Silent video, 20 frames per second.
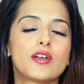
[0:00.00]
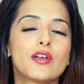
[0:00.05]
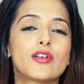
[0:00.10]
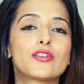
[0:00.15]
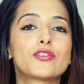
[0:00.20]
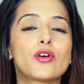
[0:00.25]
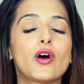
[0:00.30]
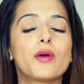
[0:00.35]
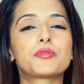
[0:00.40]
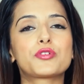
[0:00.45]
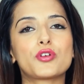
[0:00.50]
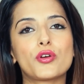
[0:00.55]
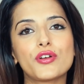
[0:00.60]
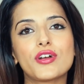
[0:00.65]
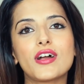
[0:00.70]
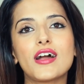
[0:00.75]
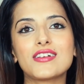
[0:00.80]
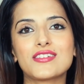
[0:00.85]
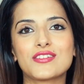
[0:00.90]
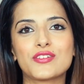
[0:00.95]
So I'm sure you
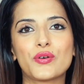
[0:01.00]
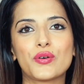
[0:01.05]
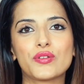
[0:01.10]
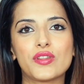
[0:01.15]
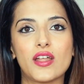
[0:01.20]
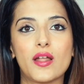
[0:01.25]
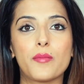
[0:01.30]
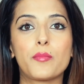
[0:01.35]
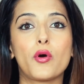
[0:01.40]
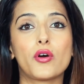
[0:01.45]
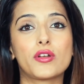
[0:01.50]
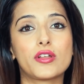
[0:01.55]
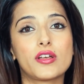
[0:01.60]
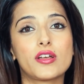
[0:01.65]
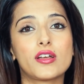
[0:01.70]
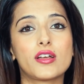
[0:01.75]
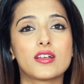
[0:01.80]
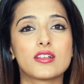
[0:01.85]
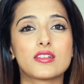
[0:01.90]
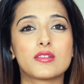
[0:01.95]
guys know that our
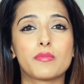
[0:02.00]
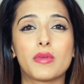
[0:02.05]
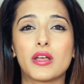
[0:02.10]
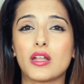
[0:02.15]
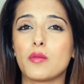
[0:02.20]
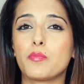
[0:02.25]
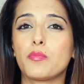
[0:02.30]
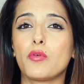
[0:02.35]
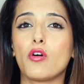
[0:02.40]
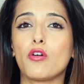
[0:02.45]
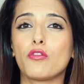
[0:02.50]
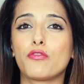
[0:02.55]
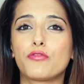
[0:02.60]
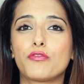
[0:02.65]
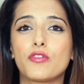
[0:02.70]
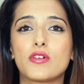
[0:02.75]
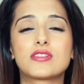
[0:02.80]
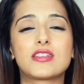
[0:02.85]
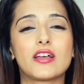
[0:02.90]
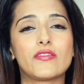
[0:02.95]
body is made up of
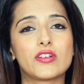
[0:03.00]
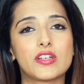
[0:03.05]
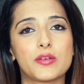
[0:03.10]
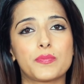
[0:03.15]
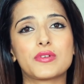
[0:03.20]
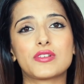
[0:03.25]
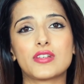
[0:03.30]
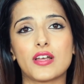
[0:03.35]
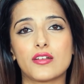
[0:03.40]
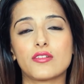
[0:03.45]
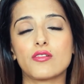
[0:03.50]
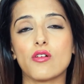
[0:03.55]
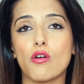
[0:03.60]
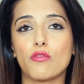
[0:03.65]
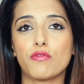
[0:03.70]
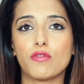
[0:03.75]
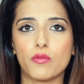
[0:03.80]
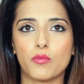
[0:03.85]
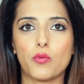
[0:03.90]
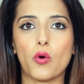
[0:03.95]
70%
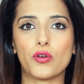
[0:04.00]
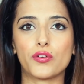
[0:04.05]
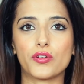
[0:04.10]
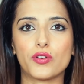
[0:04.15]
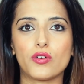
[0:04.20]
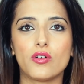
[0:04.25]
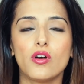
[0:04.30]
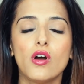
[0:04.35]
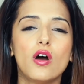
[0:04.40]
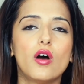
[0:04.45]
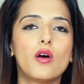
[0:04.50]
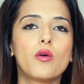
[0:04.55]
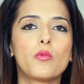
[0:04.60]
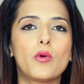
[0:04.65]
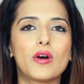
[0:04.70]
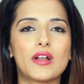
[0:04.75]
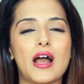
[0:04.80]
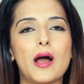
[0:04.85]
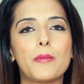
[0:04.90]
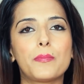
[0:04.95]
of water.
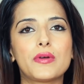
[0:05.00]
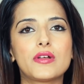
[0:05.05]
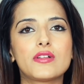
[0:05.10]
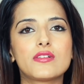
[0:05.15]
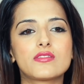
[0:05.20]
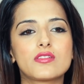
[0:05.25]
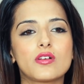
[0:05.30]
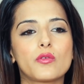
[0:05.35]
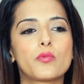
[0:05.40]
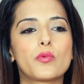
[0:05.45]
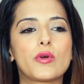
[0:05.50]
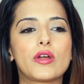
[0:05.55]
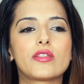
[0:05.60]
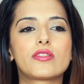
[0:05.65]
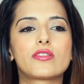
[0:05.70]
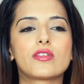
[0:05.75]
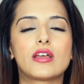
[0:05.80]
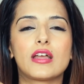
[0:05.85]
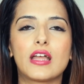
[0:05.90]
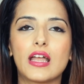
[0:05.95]
What happens with
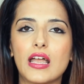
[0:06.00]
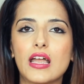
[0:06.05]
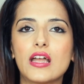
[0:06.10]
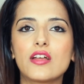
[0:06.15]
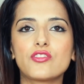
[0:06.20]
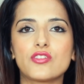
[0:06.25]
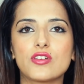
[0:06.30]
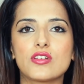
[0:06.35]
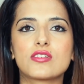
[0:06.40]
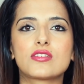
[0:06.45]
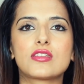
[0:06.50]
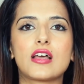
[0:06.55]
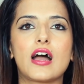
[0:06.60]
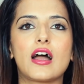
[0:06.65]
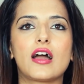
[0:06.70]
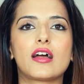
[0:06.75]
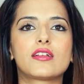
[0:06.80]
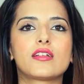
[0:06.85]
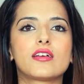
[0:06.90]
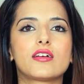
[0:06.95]
age is
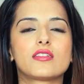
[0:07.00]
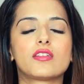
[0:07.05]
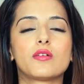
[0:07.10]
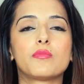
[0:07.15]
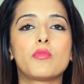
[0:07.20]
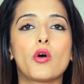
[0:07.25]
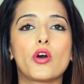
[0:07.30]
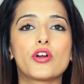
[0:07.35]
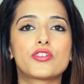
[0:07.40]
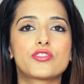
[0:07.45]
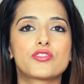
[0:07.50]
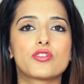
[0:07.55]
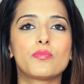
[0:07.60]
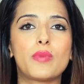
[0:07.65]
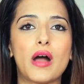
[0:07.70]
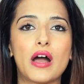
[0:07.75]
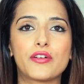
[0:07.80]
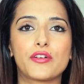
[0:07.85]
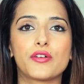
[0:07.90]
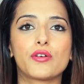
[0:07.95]
that the moisture
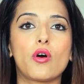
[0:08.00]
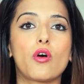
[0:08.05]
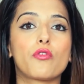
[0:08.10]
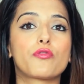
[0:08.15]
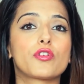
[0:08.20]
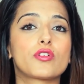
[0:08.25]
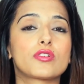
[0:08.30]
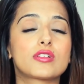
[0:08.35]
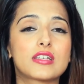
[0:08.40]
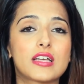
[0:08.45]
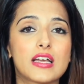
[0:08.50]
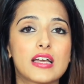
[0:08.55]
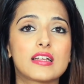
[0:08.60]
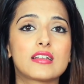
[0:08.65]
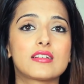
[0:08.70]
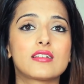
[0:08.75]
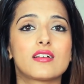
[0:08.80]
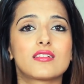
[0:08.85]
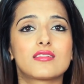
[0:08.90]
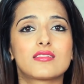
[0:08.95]
barrier of your
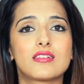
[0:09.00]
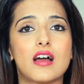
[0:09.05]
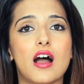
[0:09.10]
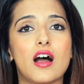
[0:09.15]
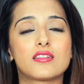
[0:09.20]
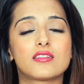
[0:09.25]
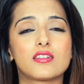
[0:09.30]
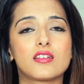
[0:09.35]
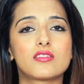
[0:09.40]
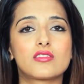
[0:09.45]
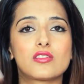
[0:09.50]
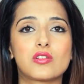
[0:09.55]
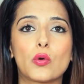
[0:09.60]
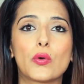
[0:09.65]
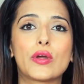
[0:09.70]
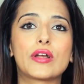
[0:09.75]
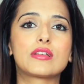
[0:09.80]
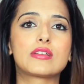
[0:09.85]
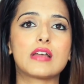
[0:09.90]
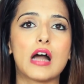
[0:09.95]
skin starts
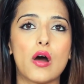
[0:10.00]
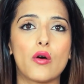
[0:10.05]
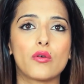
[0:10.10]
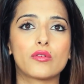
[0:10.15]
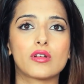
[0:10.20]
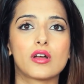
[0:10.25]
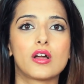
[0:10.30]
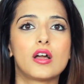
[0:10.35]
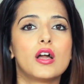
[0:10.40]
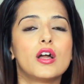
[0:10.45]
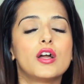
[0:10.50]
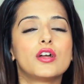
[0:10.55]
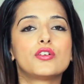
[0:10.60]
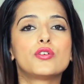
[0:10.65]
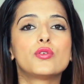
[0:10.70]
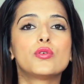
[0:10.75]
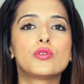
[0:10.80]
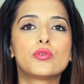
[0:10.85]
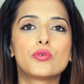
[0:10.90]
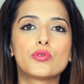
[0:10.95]
slowing down.
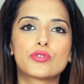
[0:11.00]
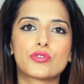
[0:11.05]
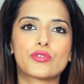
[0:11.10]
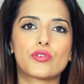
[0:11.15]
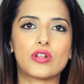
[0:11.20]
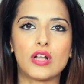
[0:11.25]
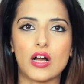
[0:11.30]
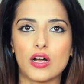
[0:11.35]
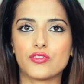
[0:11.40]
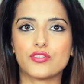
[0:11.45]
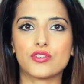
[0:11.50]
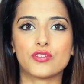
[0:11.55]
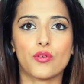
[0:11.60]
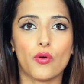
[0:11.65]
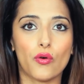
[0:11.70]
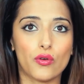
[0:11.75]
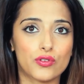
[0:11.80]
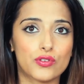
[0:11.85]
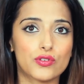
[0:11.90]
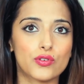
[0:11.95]
You lose collagen
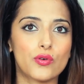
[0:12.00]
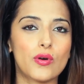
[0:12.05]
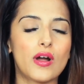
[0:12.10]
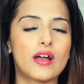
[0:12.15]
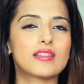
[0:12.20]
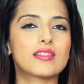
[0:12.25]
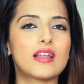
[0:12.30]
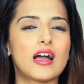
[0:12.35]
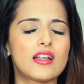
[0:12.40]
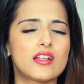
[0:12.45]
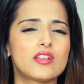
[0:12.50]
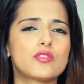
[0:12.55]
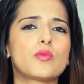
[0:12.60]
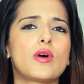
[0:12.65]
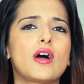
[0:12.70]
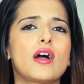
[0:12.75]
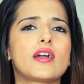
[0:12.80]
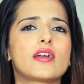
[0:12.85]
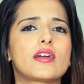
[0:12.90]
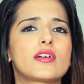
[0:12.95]
also, and that is
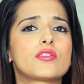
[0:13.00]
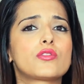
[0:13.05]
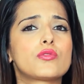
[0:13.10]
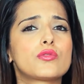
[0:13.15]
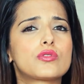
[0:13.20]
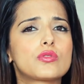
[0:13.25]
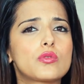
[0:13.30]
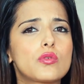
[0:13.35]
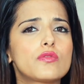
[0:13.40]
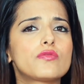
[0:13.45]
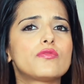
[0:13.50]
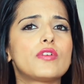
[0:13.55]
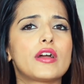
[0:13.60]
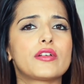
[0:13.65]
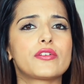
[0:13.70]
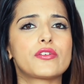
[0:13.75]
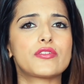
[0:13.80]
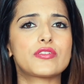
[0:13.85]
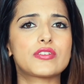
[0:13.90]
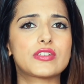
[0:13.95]
why you don't
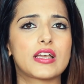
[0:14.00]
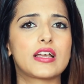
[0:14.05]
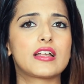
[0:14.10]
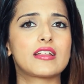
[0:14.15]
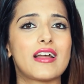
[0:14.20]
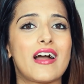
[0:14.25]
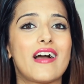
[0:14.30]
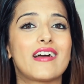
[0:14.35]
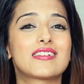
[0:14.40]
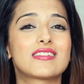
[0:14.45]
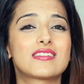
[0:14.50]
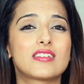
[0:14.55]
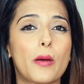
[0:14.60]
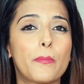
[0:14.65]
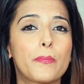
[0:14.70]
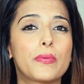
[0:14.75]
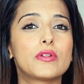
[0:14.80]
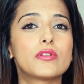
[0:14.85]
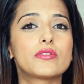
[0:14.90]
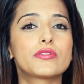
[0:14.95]
find your skin as
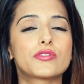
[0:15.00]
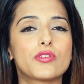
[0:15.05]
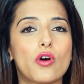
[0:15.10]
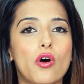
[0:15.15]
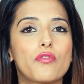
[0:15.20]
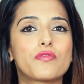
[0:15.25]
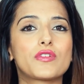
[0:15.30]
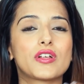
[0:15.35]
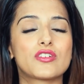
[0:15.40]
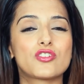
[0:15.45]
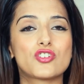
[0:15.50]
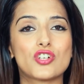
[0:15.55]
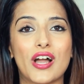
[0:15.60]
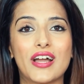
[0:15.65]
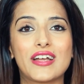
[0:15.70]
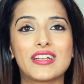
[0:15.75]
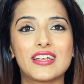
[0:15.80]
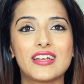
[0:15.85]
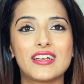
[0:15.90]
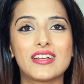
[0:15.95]
supple, soft and
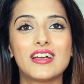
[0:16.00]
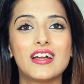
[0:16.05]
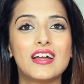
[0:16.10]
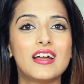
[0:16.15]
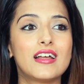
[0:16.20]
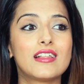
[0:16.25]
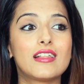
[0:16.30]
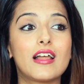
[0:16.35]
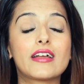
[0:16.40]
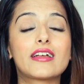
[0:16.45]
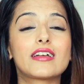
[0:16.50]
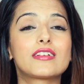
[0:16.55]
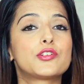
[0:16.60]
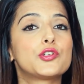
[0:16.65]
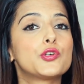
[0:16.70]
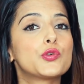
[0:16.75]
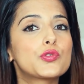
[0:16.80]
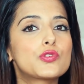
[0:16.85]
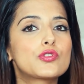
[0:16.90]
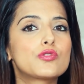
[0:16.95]
shiny like it
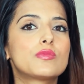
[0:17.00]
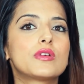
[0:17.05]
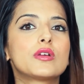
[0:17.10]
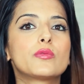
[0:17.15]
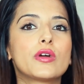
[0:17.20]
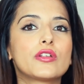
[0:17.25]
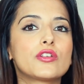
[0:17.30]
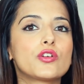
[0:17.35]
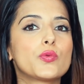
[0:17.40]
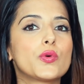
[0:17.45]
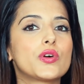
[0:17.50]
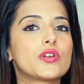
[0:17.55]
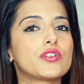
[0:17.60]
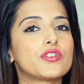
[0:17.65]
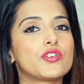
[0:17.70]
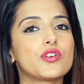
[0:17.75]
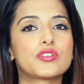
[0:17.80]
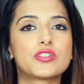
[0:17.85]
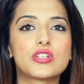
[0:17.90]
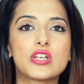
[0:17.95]
used to be when you were in
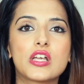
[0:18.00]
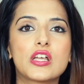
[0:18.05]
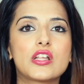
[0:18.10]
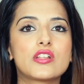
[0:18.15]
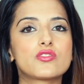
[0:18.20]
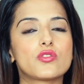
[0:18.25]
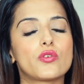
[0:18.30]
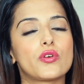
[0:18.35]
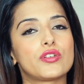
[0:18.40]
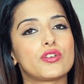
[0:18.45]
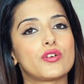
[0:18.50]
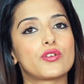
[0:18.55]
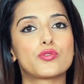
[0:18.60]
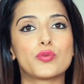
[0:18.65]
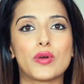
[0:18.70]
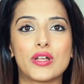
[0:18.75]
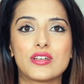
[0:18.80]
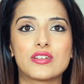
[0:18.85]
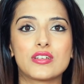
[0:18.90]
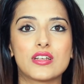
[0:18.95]
your teens or in your
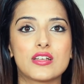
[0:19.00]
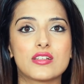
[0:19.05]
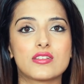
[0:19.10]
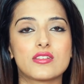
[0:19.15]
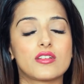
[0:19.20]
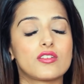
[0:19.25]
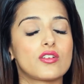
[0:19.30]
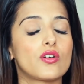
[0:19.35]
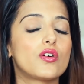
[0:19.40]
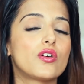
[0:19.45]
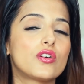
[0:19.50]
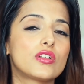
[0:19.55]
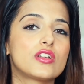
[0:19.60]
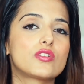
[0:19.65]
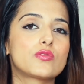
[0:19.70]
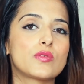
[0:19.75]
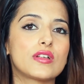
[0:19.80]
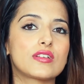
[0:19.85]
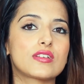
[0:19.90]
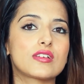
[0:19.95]
20s, in your early
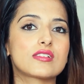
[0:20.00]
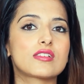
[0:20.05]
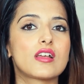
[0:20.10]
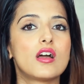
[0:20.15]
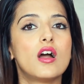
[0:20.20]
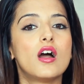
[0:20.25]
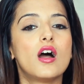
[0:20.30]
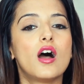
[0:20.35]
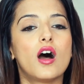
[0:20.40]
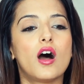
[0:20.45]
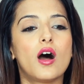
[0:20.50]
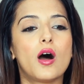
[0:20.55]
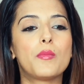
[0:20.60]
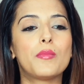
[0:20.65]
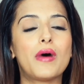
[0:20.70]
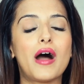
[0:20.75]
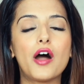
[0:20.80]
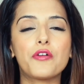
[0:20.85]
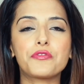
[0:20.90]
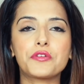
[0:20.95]
20s.
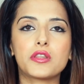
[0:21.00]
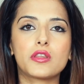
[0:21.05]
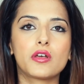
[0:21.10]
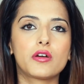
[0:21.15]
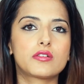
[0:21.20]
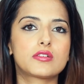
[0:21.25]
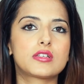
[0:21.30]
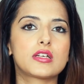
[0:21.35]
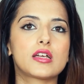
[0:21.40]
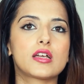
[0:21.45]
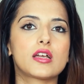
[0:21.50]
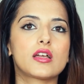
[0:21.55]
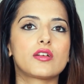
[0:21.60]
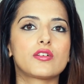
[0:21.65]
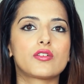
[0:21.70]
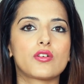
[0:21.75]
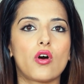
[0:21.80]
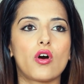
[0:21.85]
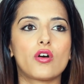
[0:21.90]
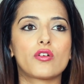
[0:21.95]
After 30,
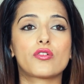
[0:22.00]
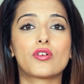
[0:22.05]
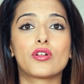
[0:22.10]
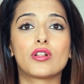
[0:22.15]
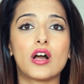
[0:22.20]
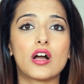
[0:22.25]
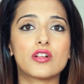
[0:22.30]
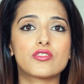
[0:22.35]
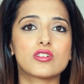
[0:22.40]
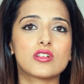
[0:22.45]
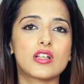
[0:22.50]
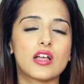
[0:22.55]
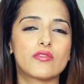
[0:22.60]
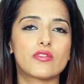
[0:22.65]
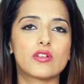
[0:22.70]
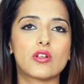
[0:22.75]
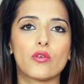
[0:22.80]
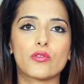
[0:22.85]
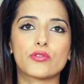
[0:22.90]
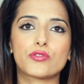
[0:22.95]
your collagen
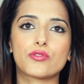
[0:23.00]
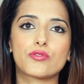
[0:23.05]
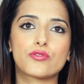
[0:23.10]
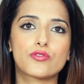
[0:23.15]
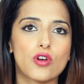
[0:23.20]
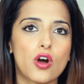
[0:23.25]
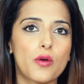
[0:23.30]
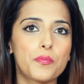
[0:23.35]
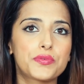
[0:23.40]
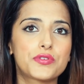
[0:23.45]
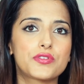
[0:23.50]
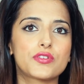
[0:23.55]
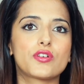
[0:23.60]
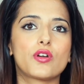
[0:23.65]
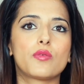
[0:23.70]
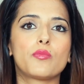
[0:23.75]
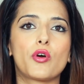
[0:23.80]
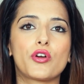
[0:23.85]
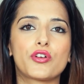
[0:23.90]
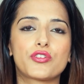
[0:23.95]
level also drops,
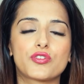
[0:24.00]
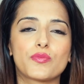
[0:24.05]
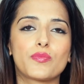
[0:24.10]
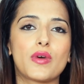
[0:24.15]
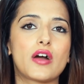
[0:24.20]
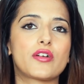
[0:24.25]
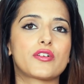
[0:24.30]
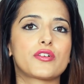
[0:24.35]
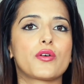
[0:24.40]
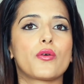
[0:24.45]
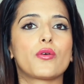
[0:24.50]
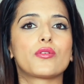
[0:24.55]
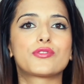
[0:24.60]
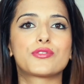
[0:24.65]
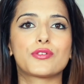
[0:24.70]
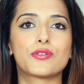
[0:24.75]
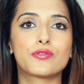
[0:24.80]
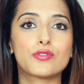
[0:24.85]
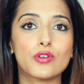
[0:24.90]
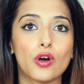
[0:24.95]
your moisture barrier
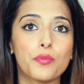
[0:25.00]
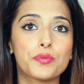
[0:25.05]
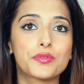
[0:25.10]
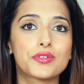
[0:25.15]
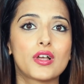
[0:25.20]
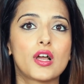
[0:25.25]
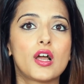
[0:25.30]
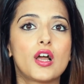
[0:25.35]
also drops.